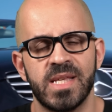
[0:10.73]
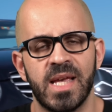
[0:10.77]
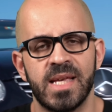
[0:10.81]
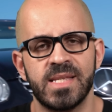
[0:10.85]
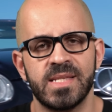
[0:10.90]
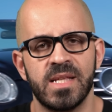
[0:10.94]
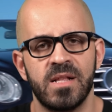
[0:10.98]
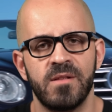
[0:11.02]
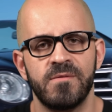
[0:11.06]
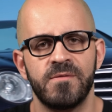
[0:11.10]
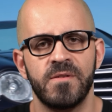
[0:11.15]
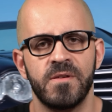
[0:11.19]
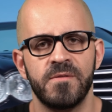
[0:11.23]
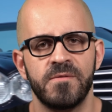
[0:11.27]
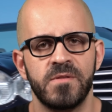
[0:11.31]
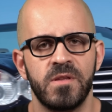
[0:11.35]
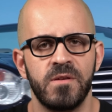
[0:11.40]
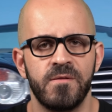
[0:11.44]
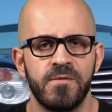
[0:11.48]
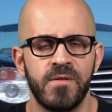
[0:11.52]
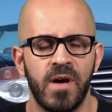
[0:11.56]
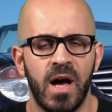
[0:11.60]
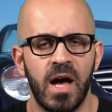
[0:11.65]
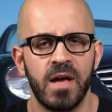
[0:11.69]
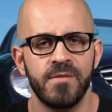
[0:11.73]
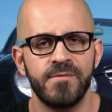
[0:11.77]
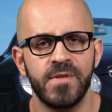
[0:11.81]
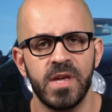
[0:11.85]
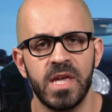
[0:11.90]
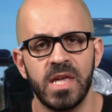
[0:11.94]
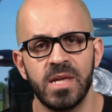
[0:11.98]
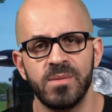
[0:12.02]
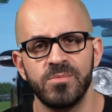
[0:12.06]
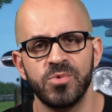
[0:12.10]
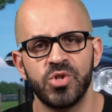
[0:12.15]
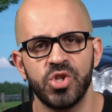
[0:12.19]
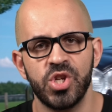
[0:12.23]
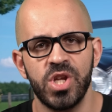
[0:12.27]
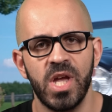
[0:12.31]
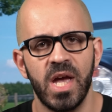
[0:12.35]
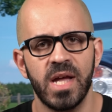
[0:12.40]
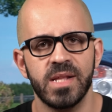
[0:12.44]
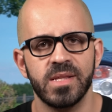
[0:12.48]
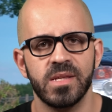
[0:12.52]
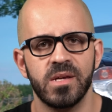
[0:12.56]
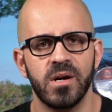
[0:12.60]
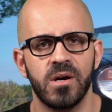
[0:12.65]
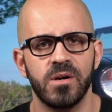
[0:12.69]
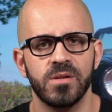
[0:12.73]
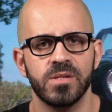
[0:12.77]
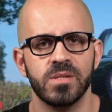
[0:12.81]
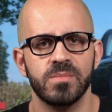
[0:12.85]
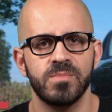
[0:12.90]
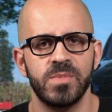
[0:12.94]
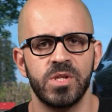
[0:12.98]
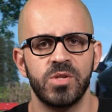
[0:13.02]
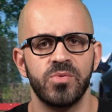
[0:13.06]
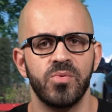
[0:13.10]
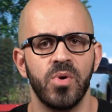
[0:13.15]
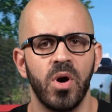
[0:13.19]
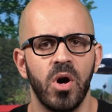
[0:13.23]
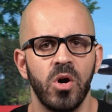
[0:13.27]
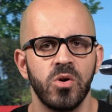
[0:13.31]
SL55 AMG had cost me to